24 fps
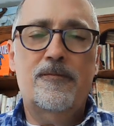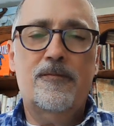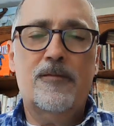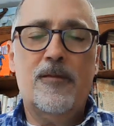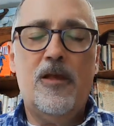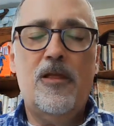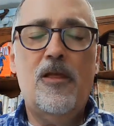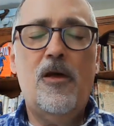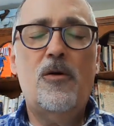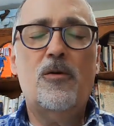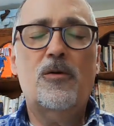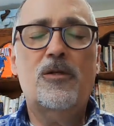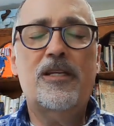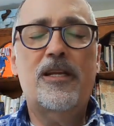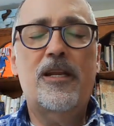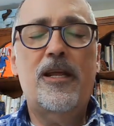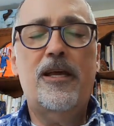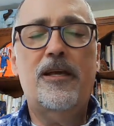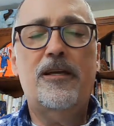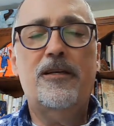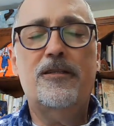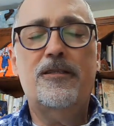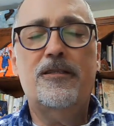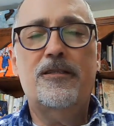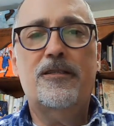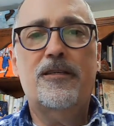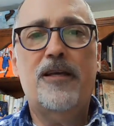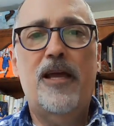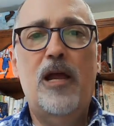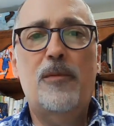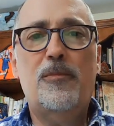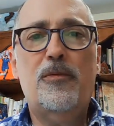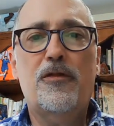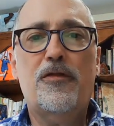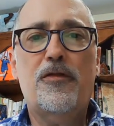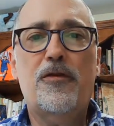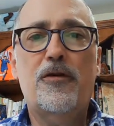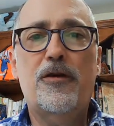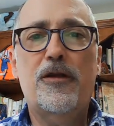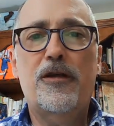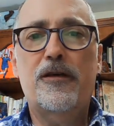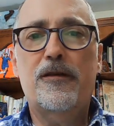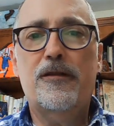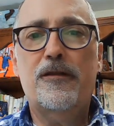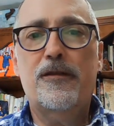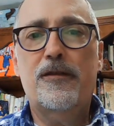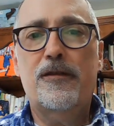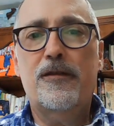Hello, today is April
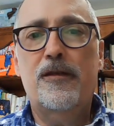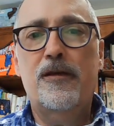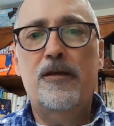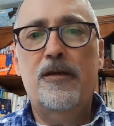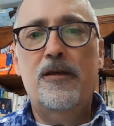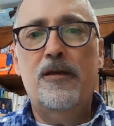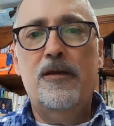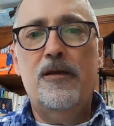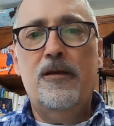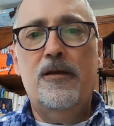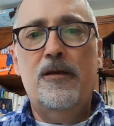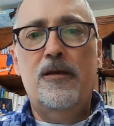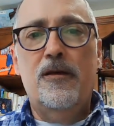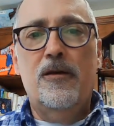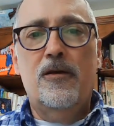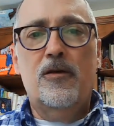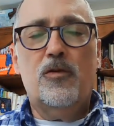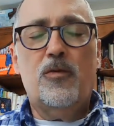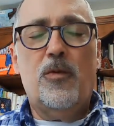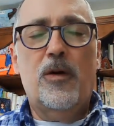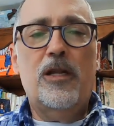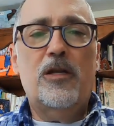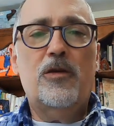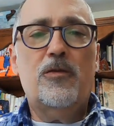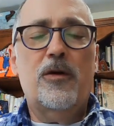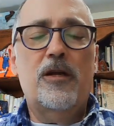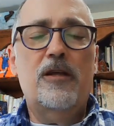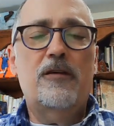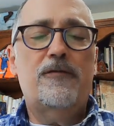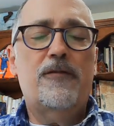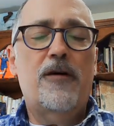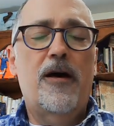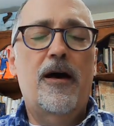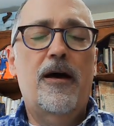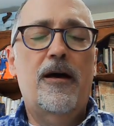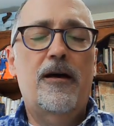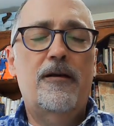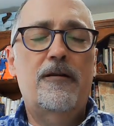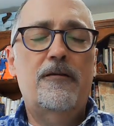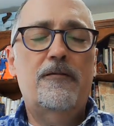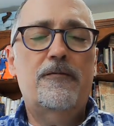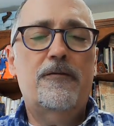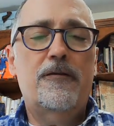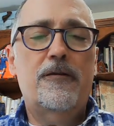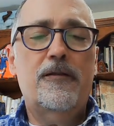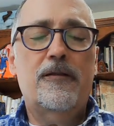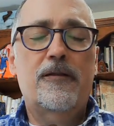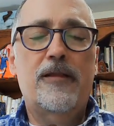30th,
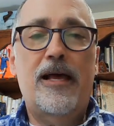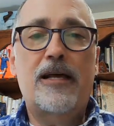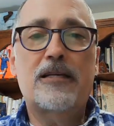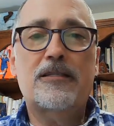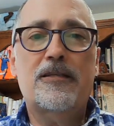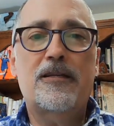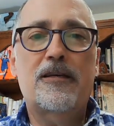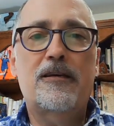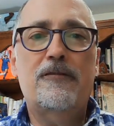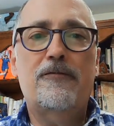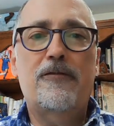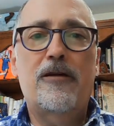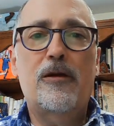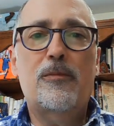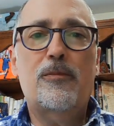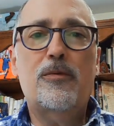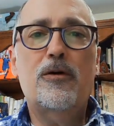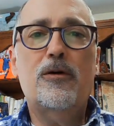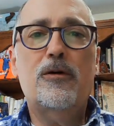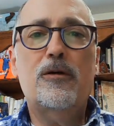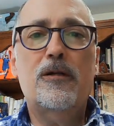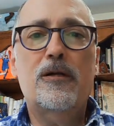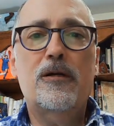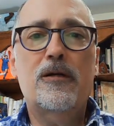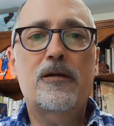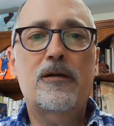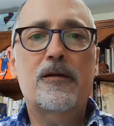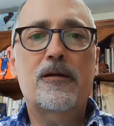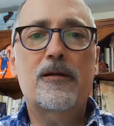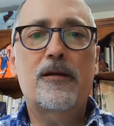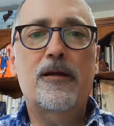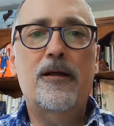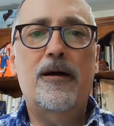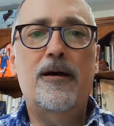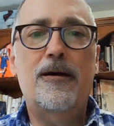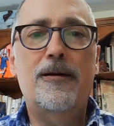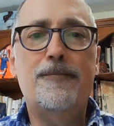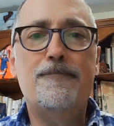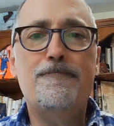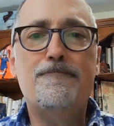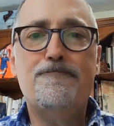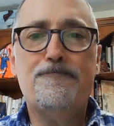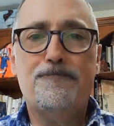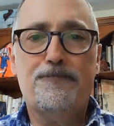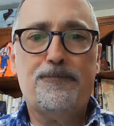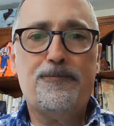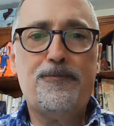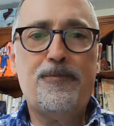2025, last day of April, um,
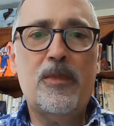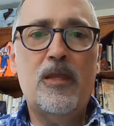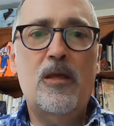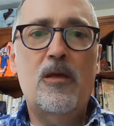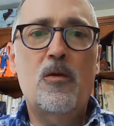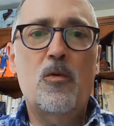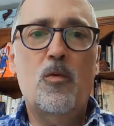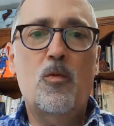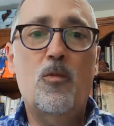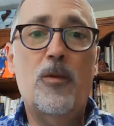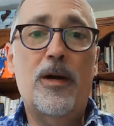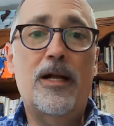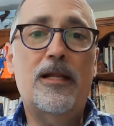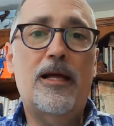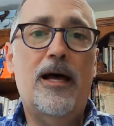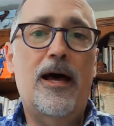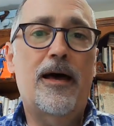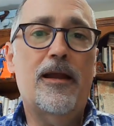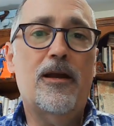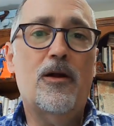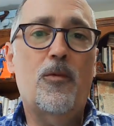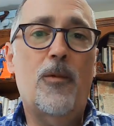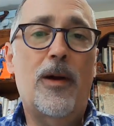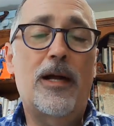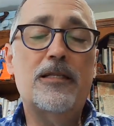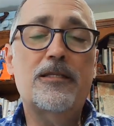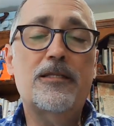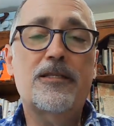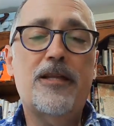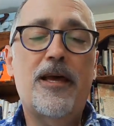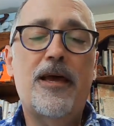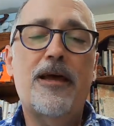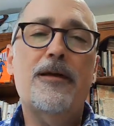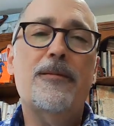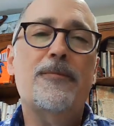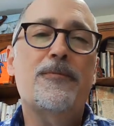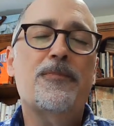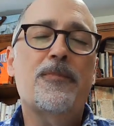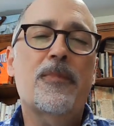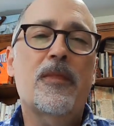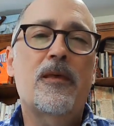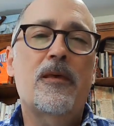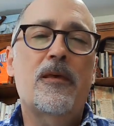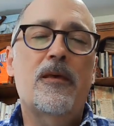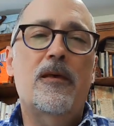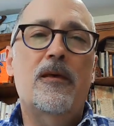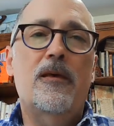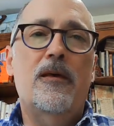on a Wednesday.
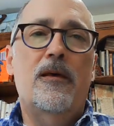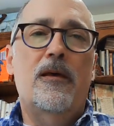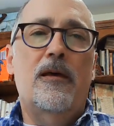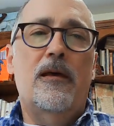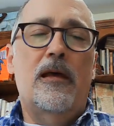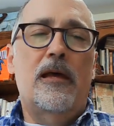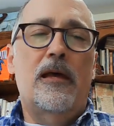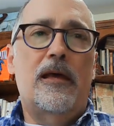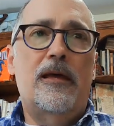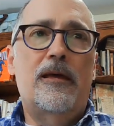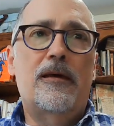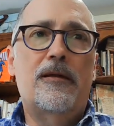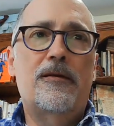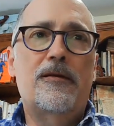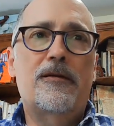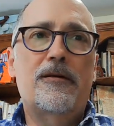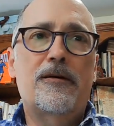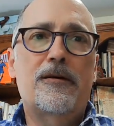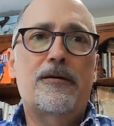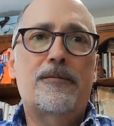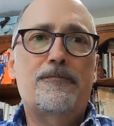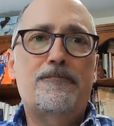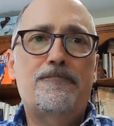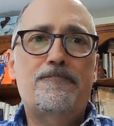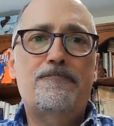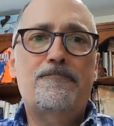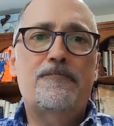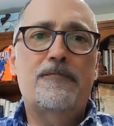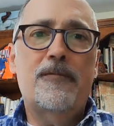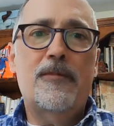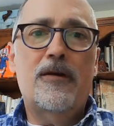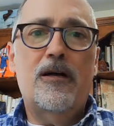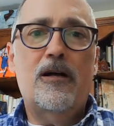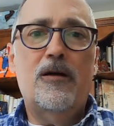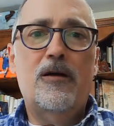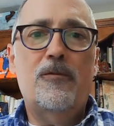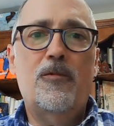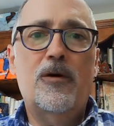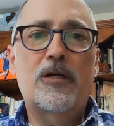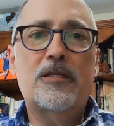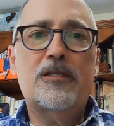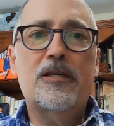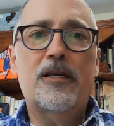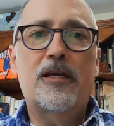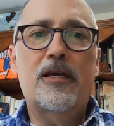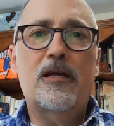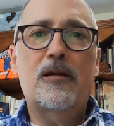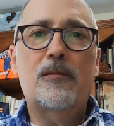And I'll once
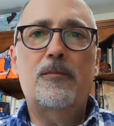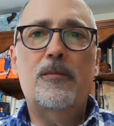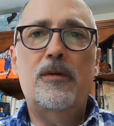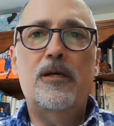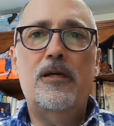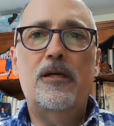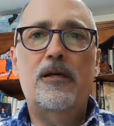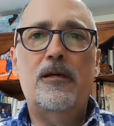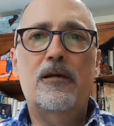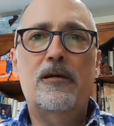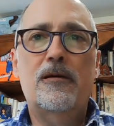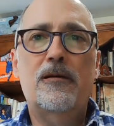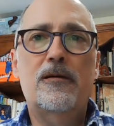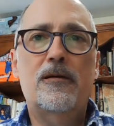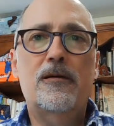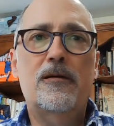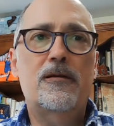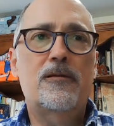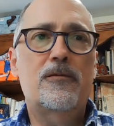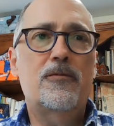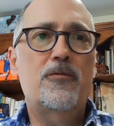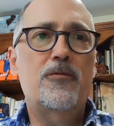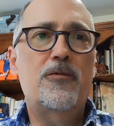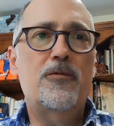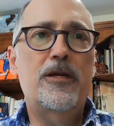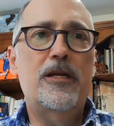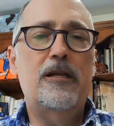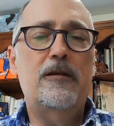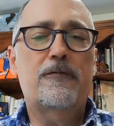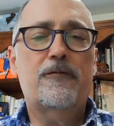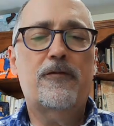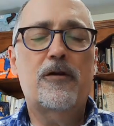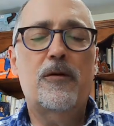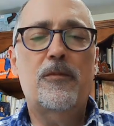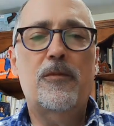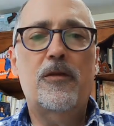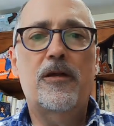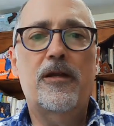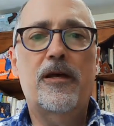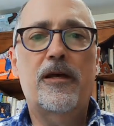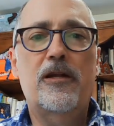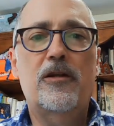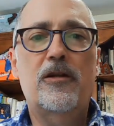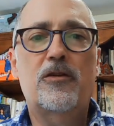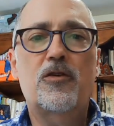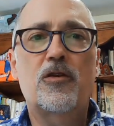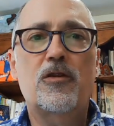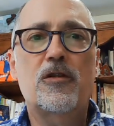again be reading from the
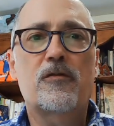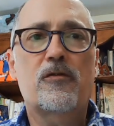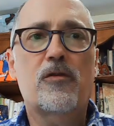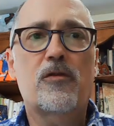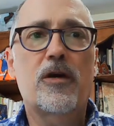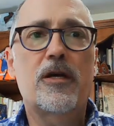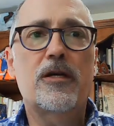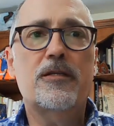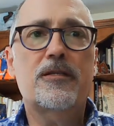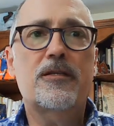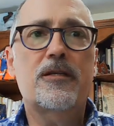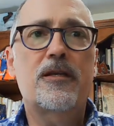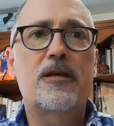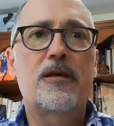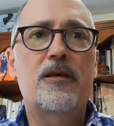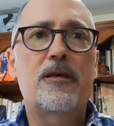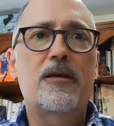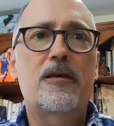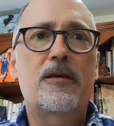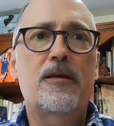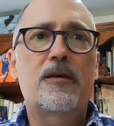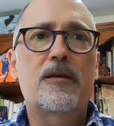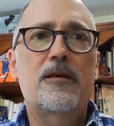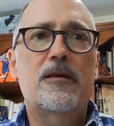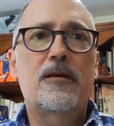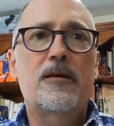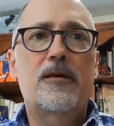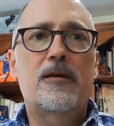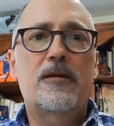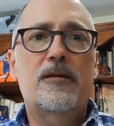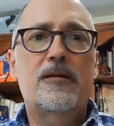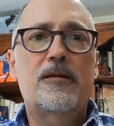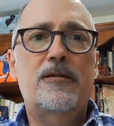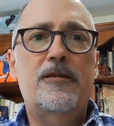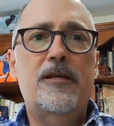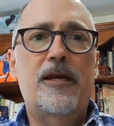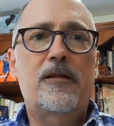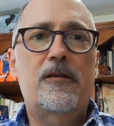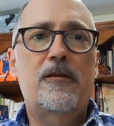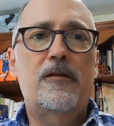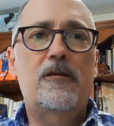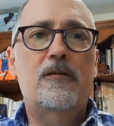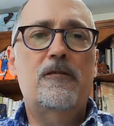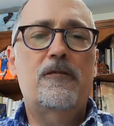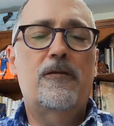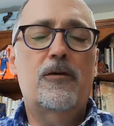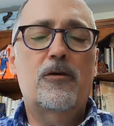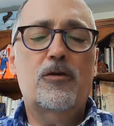United Church of Christ daily
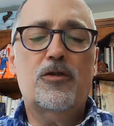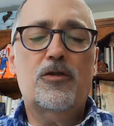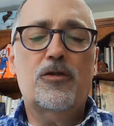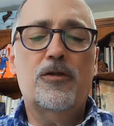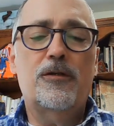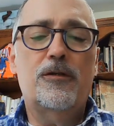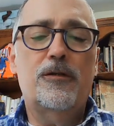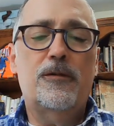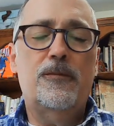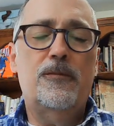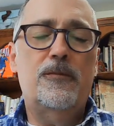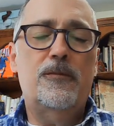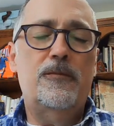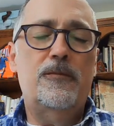devotional,